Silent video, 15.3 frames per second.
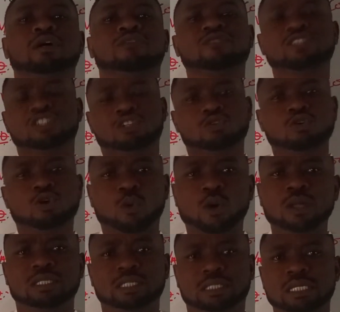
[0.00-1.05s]
physical
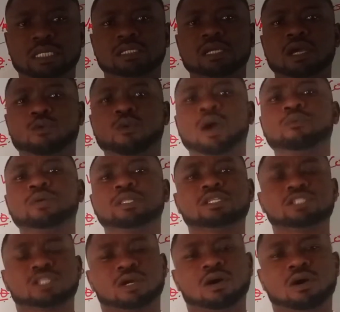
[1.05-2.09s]
quantities, where we
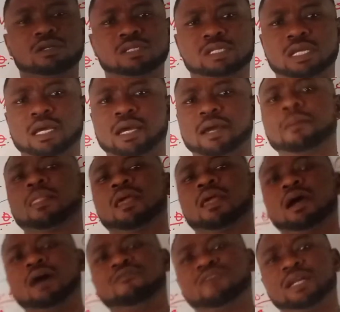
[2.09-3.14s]
discuss
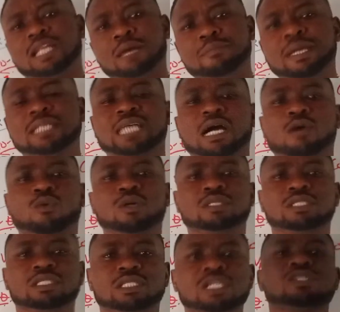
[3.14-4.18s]
fundamental
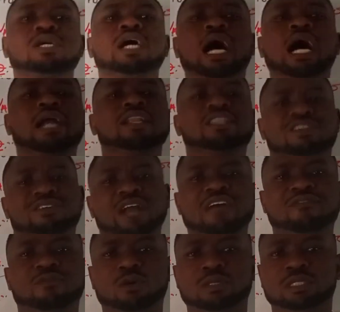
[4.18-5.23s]
quantities and
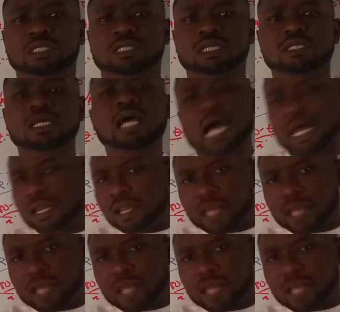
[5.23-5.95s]
derived quantities, and